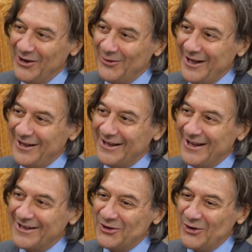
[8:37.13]

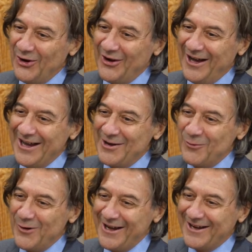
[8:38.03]
Well, you know, I
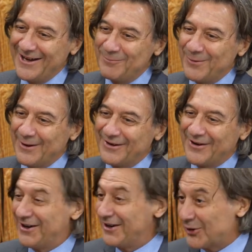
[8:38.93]
wake up
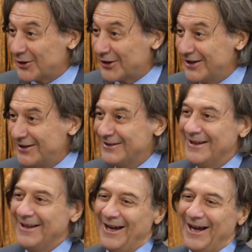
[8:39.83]
rather early.
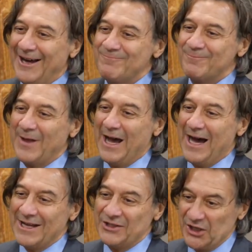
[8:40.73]

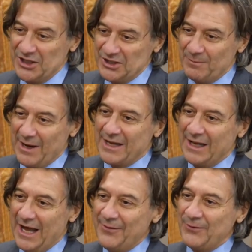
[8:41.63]
I changed my
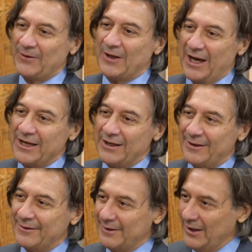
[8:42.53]

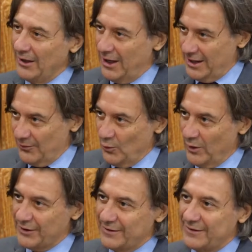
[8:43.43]
lifestyle in line of
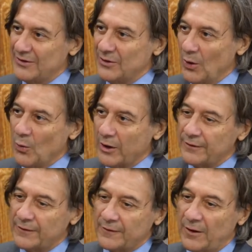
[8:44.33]
what, you know, we were
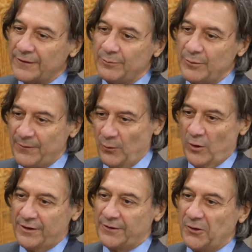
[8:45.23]
discussing
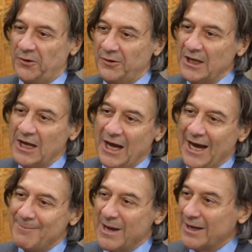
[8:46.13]
before. So
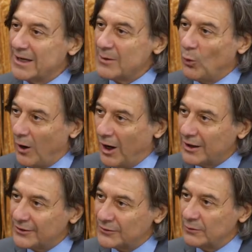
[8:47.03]
I mainly
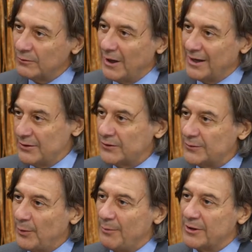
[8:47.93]
walk to and use
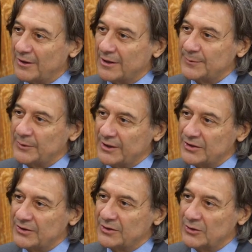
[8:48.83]
public
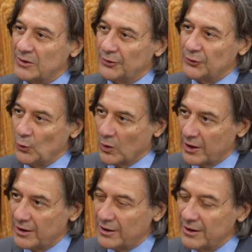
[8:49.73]
transportation to go to
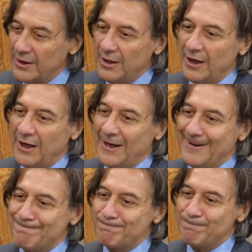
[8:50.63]
work.
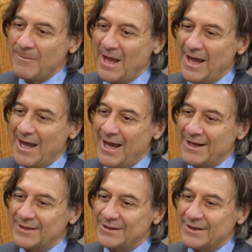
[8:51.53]
You
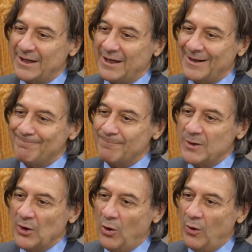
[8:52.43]

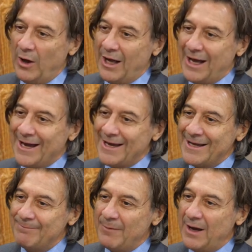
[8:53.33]
know,
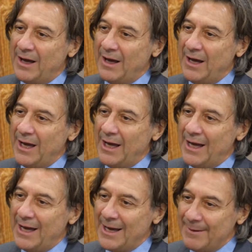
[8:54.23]
I
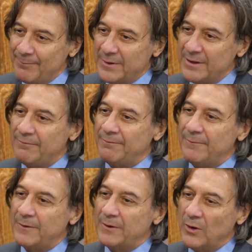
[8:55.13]
have been,
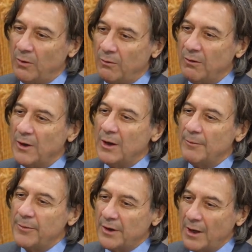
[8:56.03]
you know,
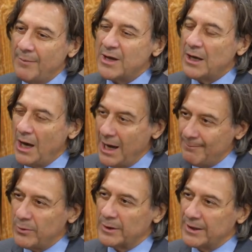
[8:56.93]
becoming
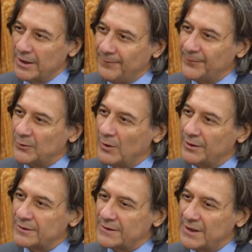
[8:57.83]
humble enough to
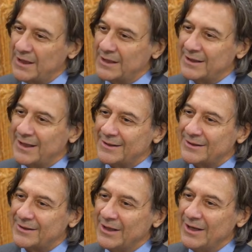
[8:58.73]
understand
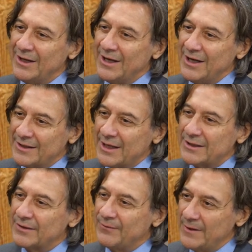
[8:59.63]
that it
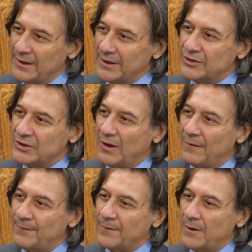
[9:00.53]
takes a village
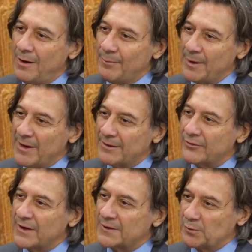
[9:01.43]
of
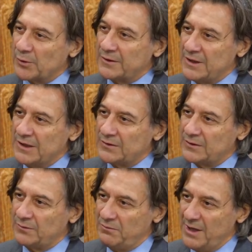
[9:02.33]
complementary expertise
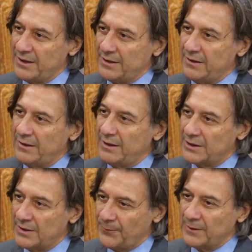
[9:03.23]
to make a
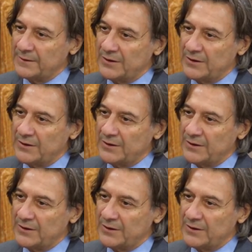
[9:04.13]
difference.